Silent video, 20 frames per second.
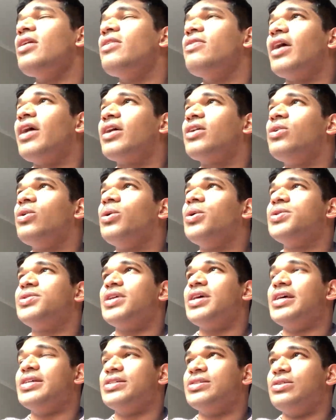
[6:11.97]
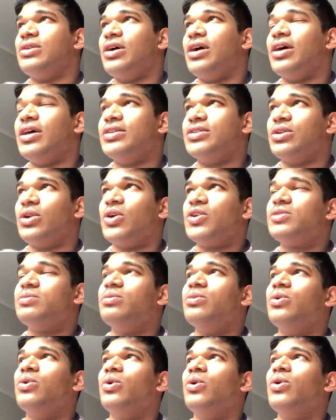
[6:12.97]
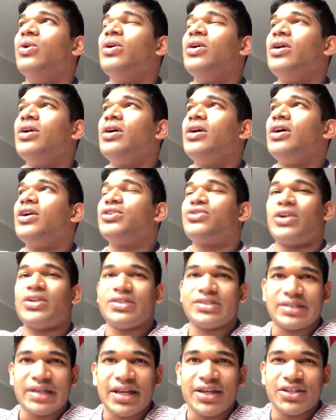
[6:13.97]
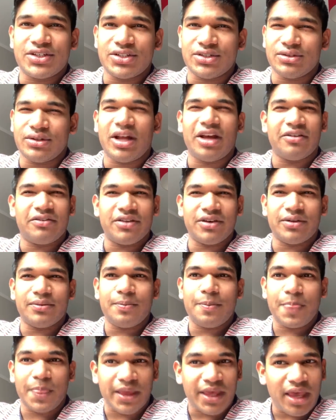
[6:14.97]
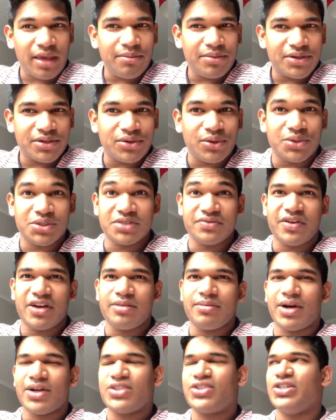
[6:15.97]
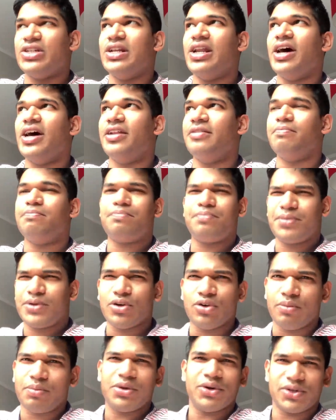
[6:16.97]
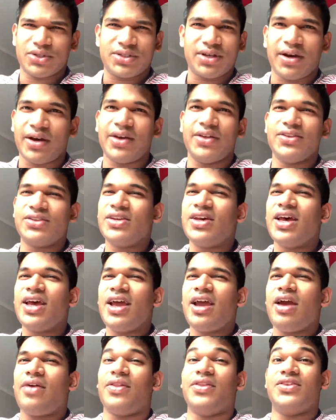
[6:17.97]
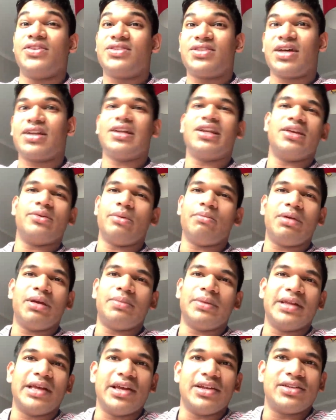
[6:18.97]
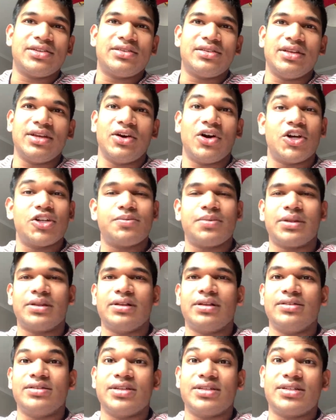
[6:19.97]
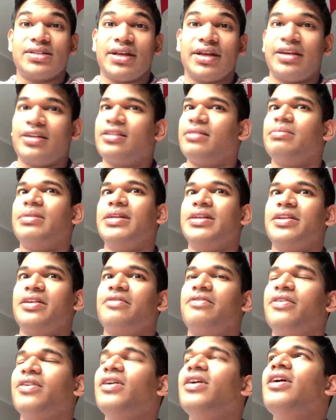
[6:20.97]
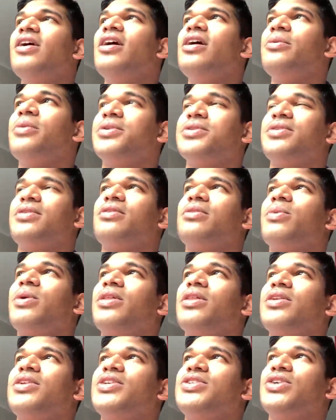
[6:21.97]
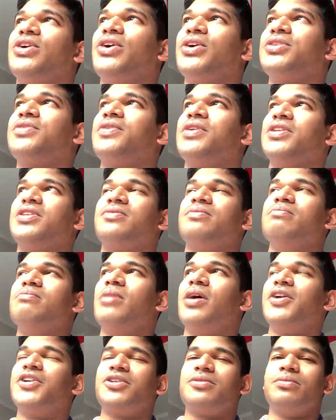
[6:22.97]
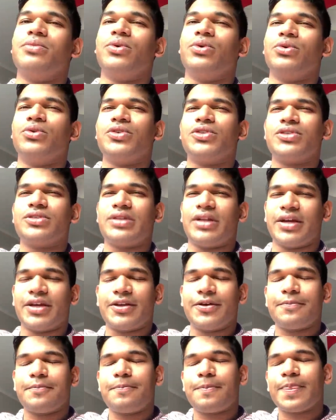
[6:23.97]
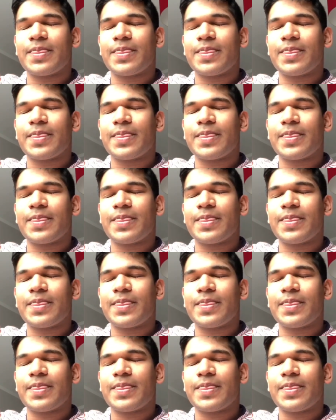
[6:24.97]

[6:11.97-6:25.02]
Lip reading: their course is a lot more translational, I feel. The Cambridge course is very much, you learn pure science, and then suddenly when people hit the hospitals, it's like completely different. Whereas I think the way they teach at Oxford, it's much more like